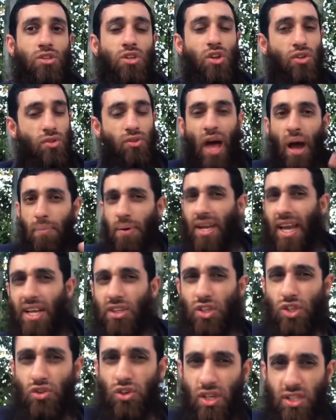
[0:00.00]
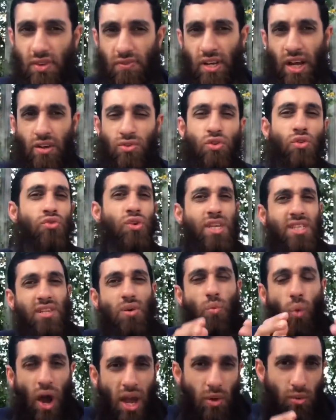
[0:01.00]
So now I'm going to get into the crux of it now. The
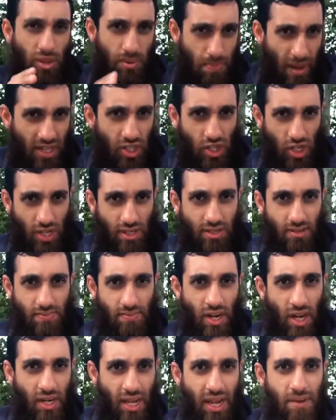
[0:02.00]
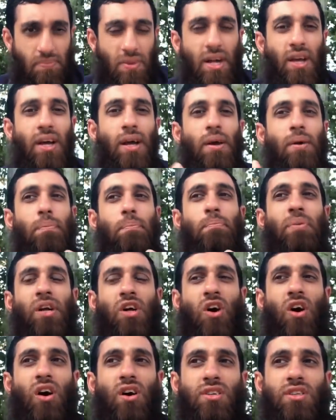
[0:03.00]
reason why it was mentioned, okay,
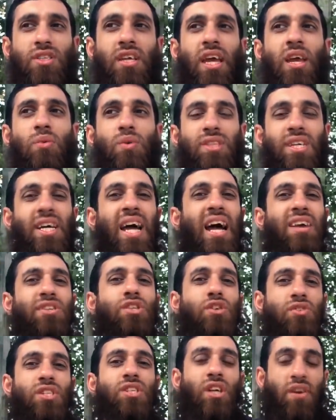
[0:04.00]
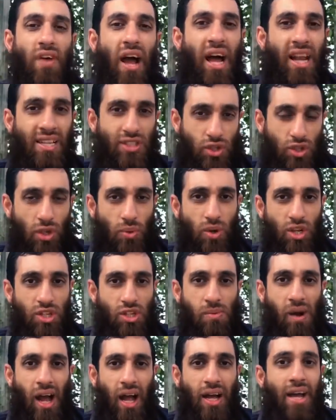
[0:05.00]
because it was a characteristic of Ahl Sunnah wal
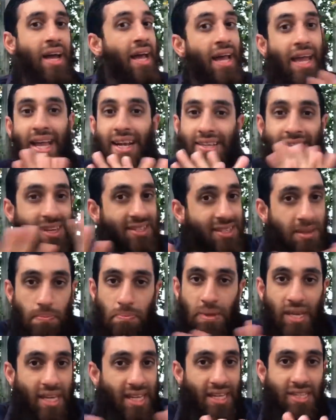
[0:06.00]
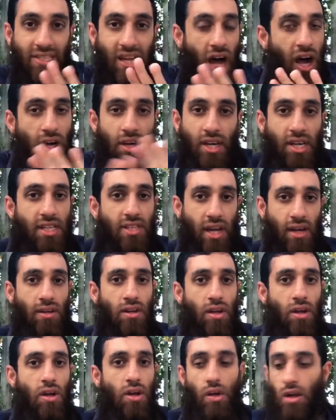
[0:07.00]
Jama'ah. It doesn't mean it's Aqeedah.
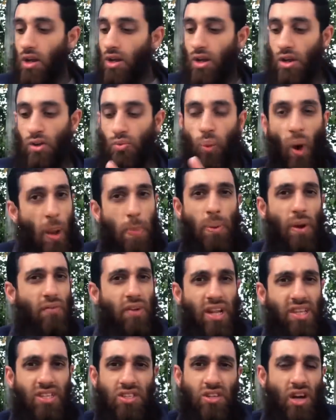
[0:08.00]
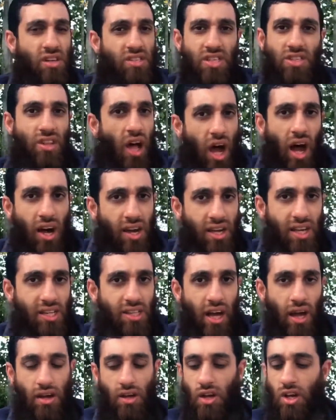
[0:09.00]
Wiping over leather socks is not
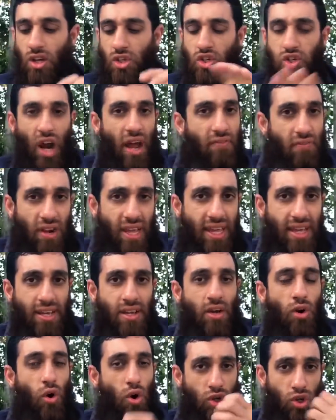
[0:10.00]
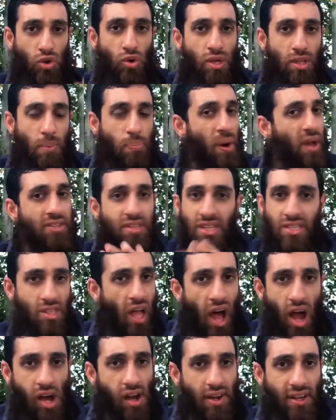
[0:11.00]
Aqeedah. Traveling or shortening the prayers is
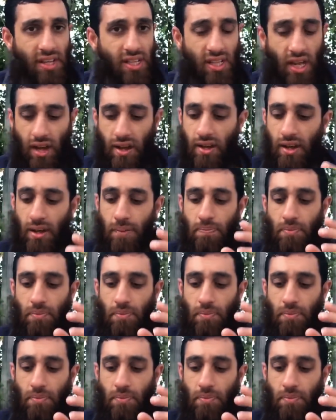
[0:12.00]
not Aqeedah.